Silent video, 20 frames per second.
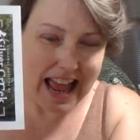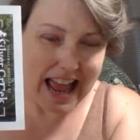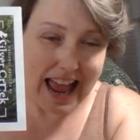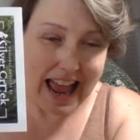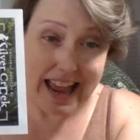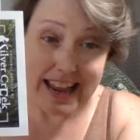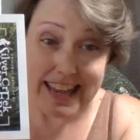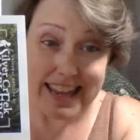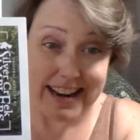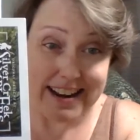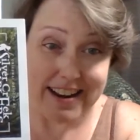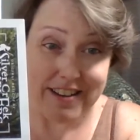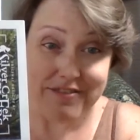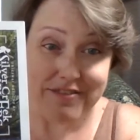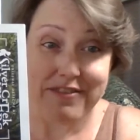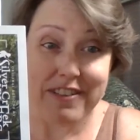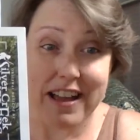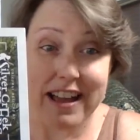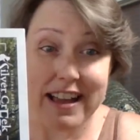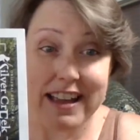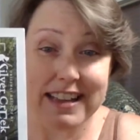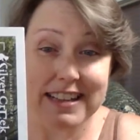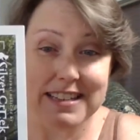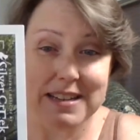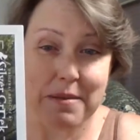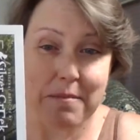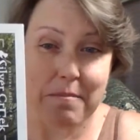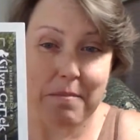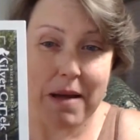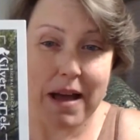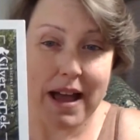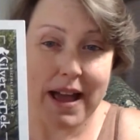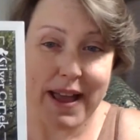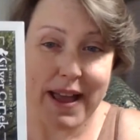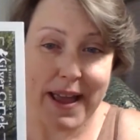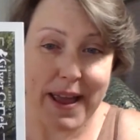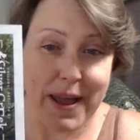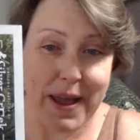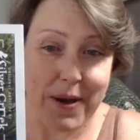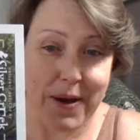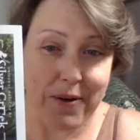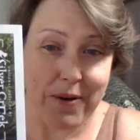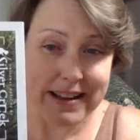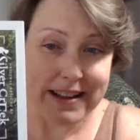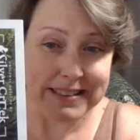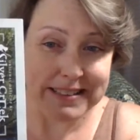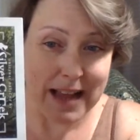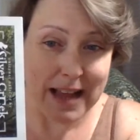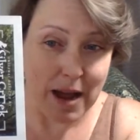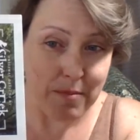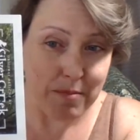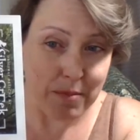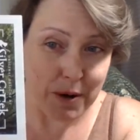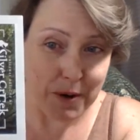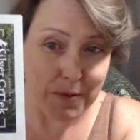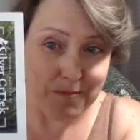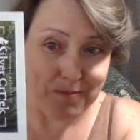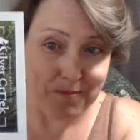I cannot find my grasshopper